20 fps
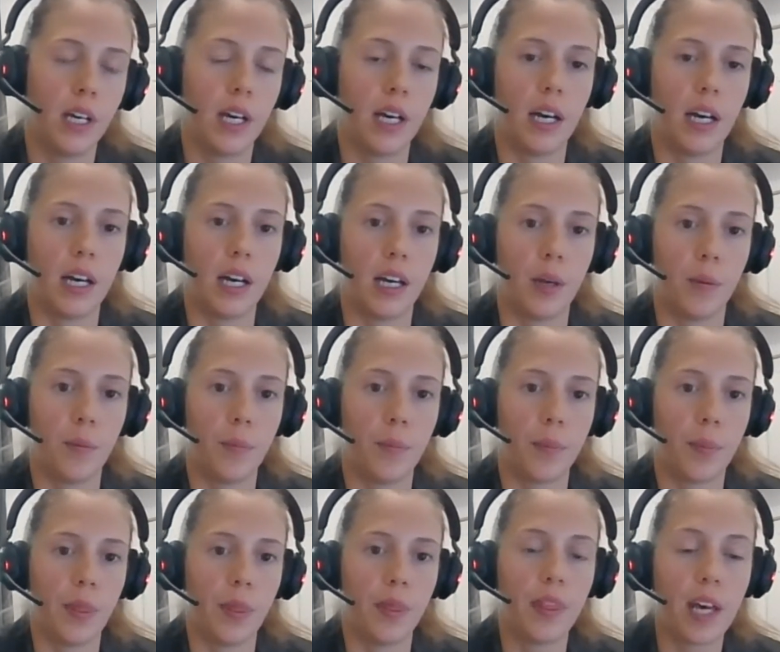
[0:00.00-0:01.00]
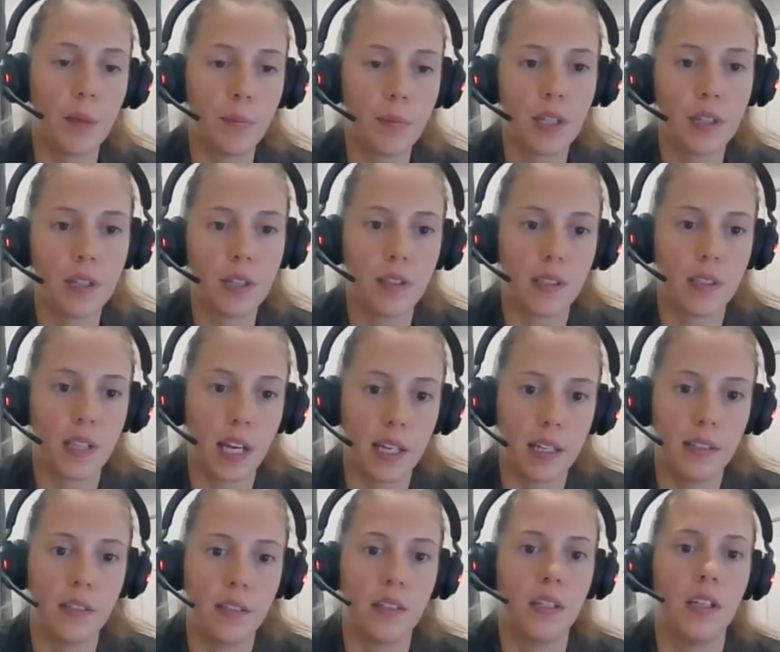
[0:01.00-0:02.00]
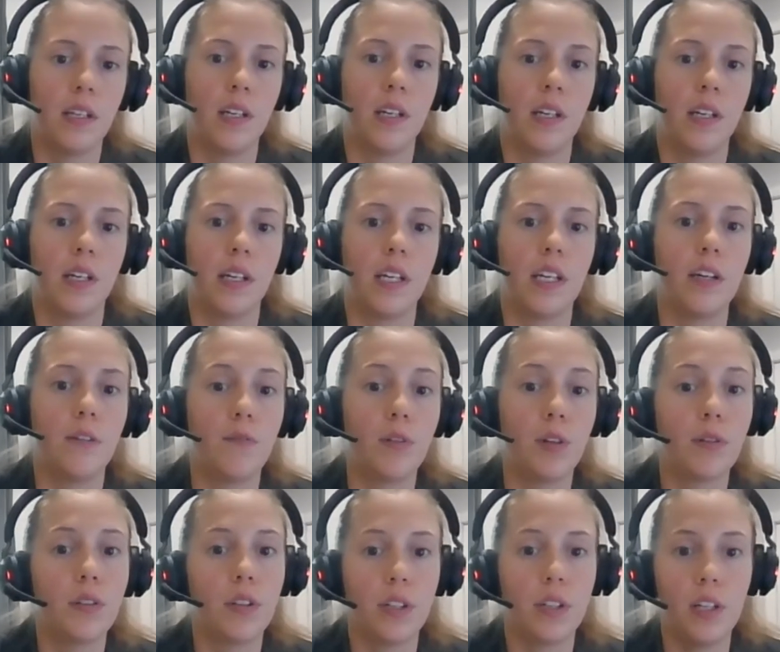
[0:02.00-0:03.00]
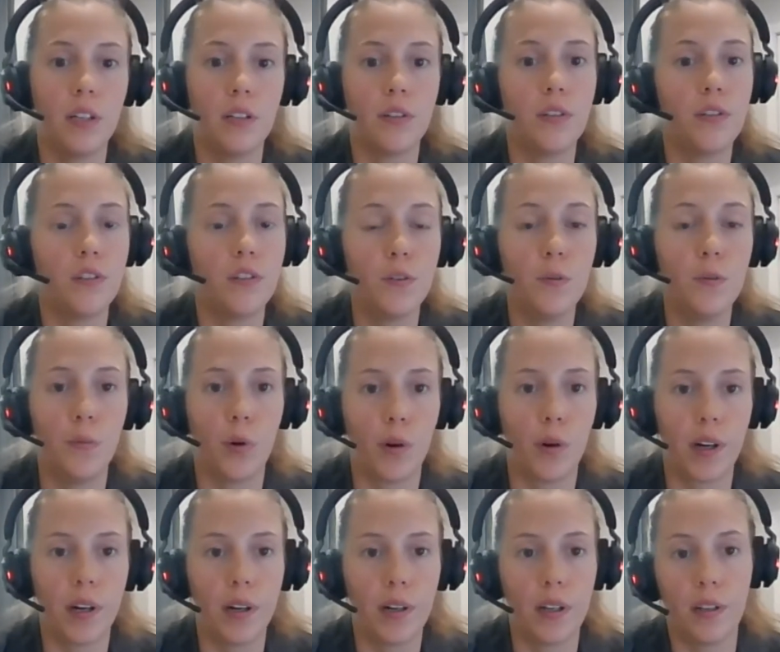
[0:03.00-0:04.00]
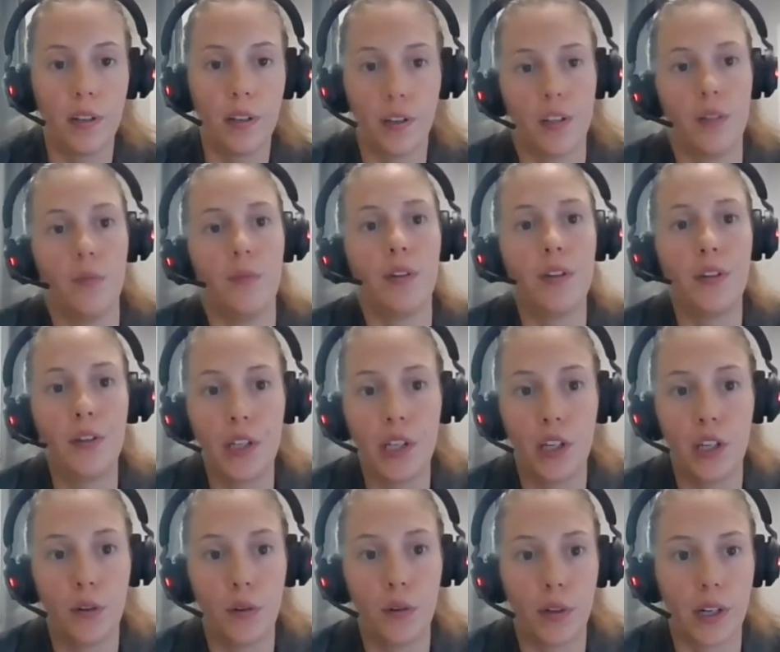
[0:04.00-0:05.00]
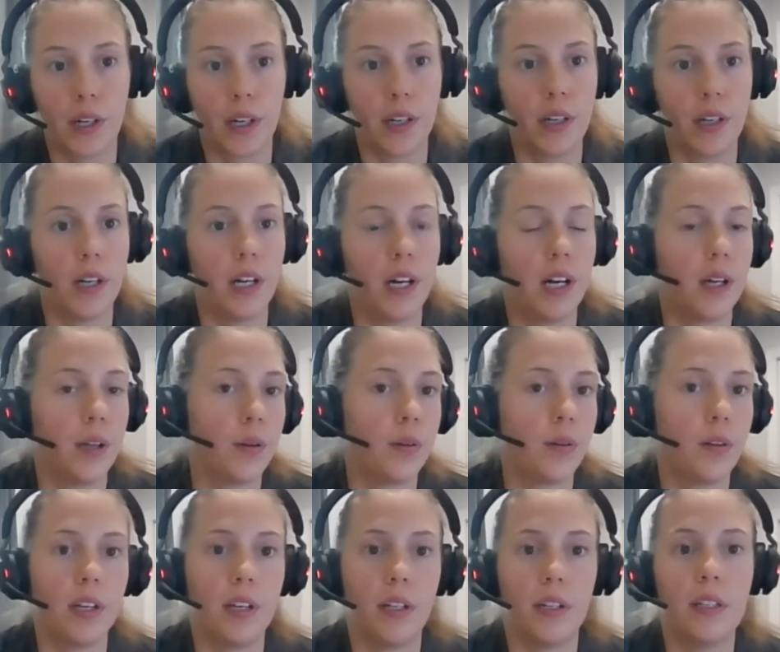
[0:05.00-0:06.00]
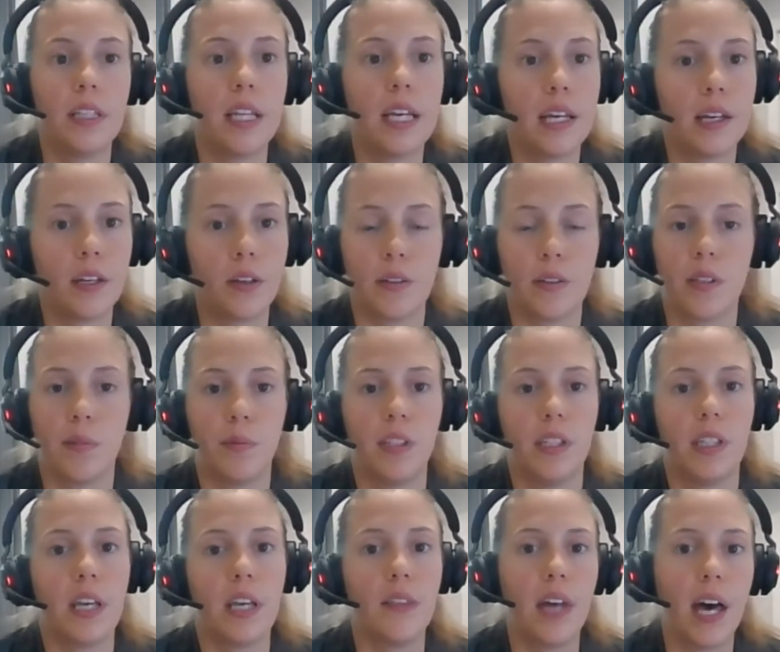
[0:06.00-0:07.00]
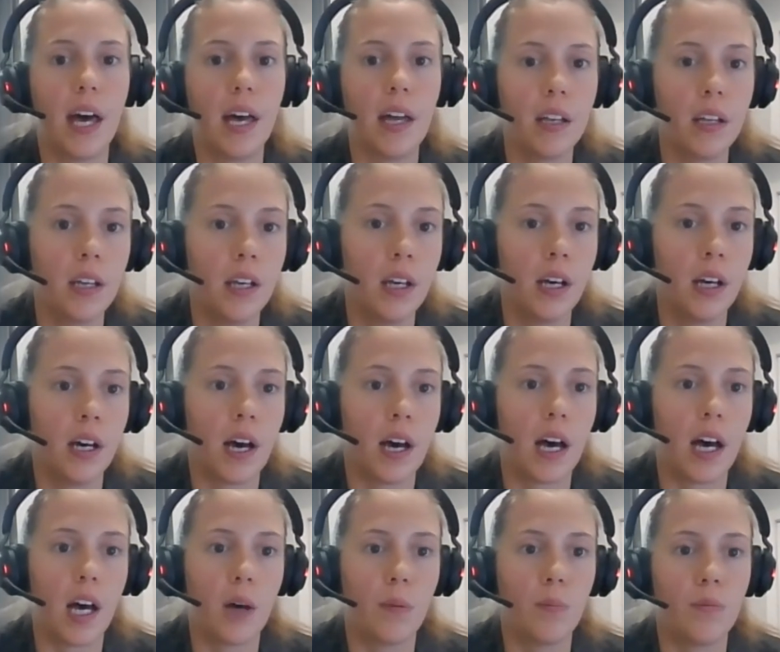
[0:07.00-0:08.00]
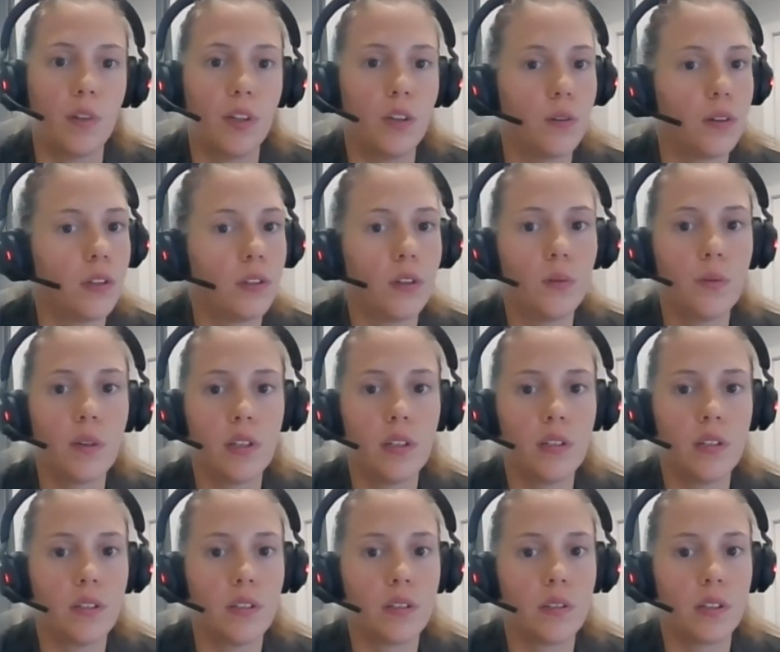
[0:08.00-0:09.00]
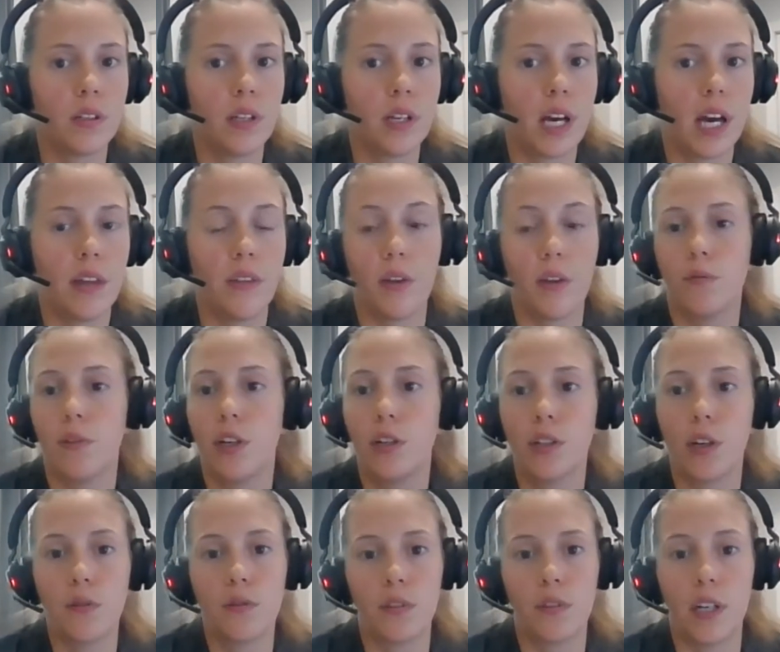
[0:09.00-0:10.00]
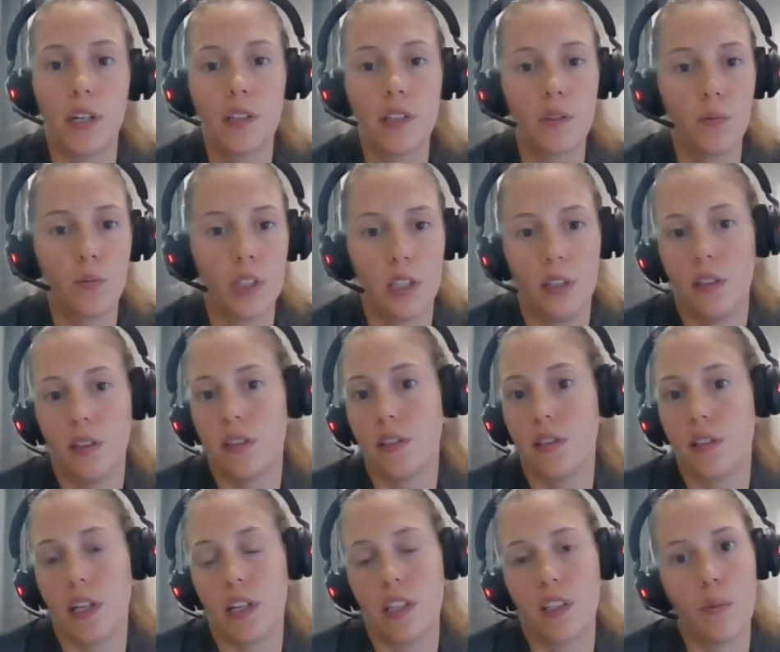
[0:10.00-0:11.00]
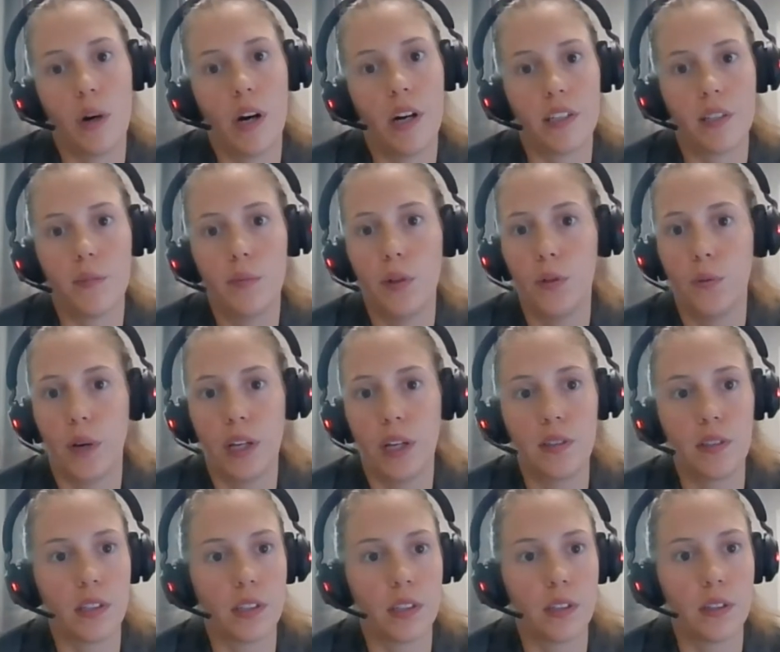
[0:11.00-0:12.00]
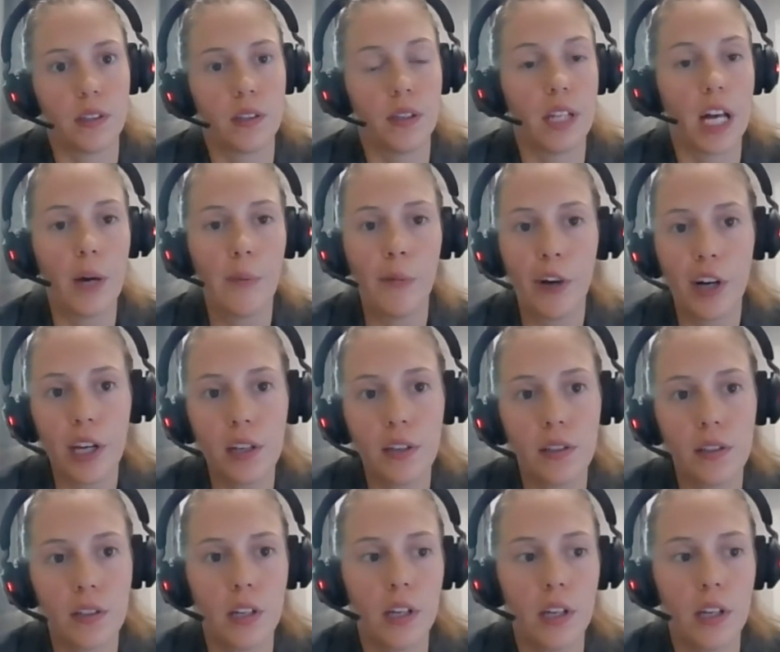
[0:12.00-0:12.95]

Um, that being said, if you're looking to do more in your community or uh, in a lake or something like that, um, you can always either reach out to us and we can discuss possible ways to collaborate,